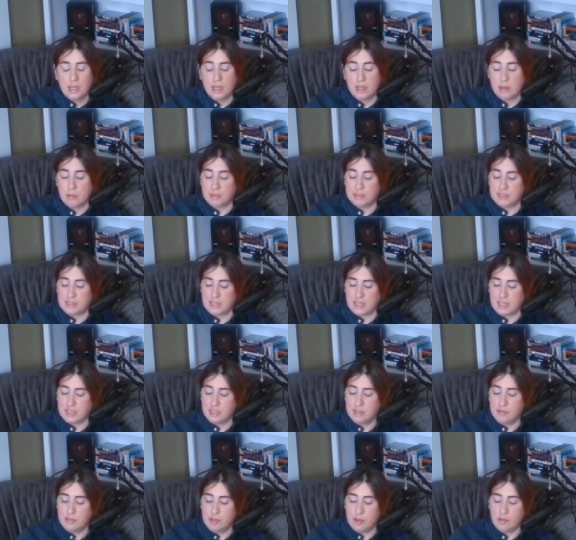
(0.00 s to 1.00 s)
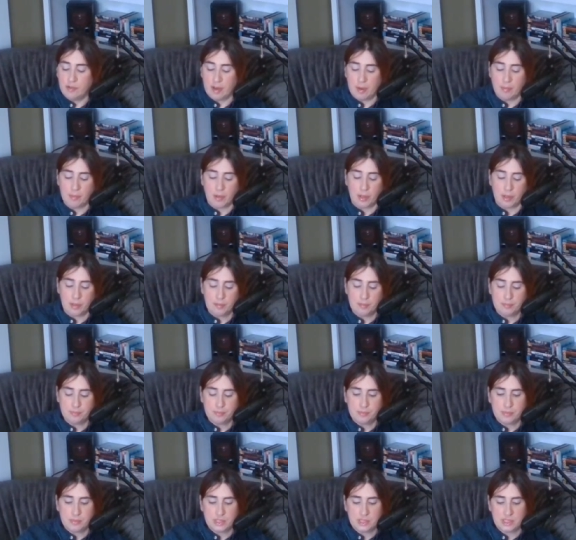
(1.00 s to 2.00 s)
It was the end of November,
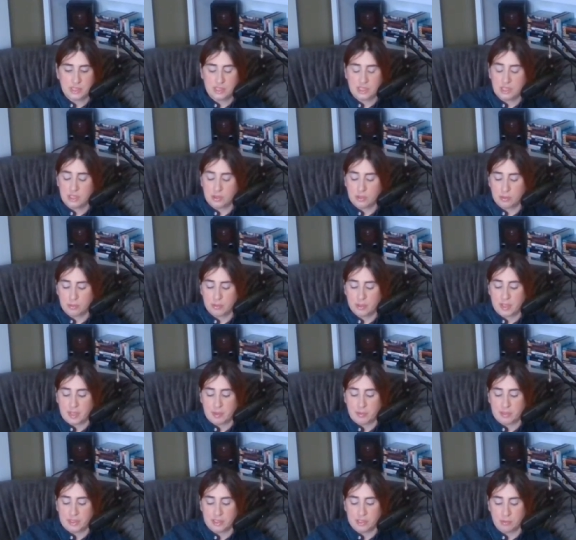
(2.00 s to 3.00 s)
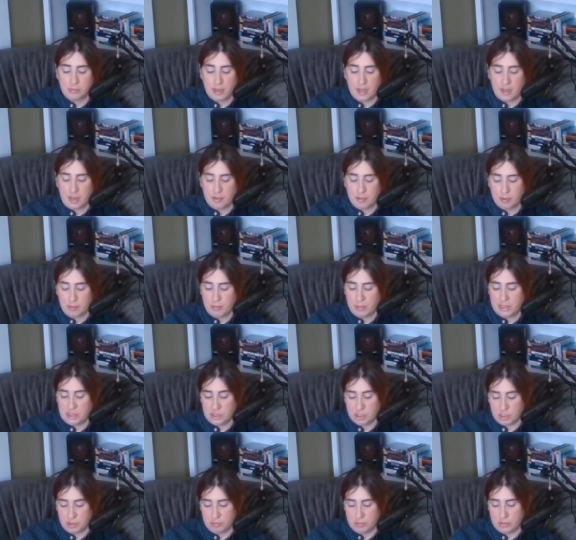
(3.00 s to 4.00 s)
still three weeks away from
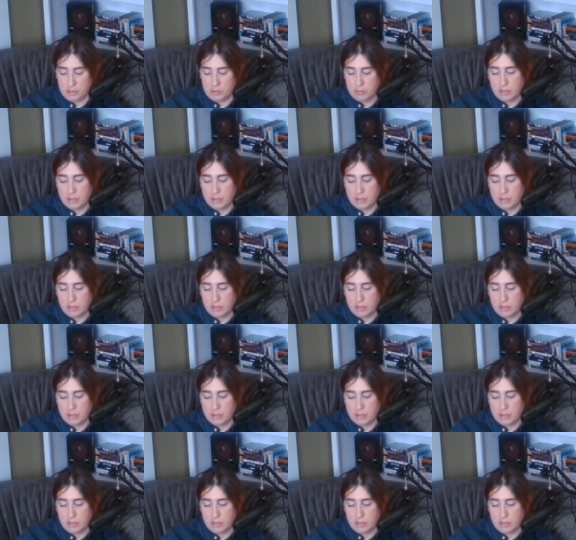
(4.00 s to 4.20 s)
midterms,